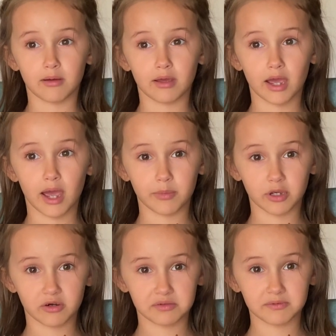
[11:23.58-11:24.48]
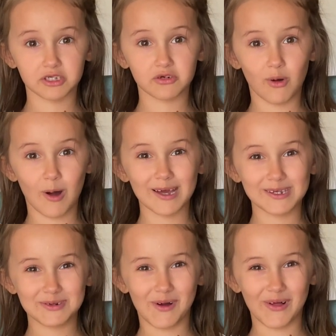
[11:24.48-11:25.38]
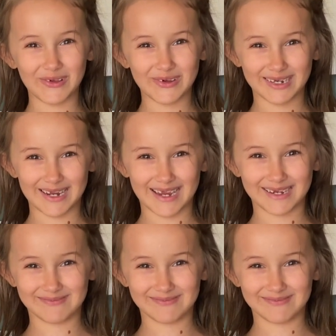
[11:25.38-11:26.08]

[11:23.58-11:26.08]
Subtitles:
Happy Christmas to all, and to all a good night.